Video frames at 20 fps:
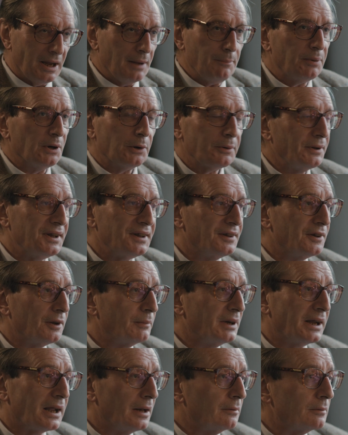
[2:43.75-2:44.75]

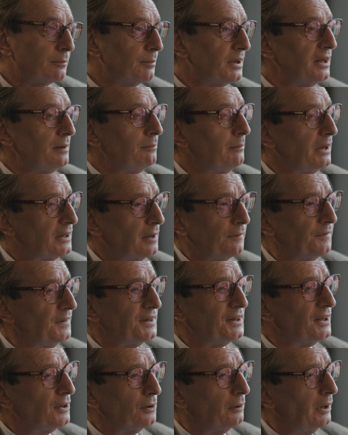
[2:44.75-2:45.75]
Empiricism can be
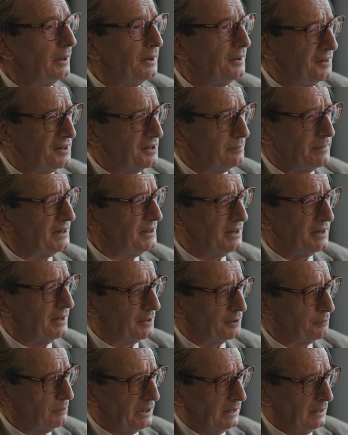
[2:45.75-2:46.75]
metaphysical and systematic
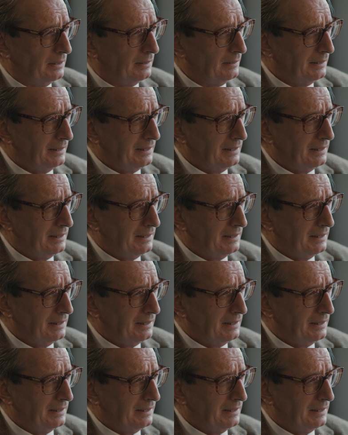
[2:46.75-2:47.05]
as well,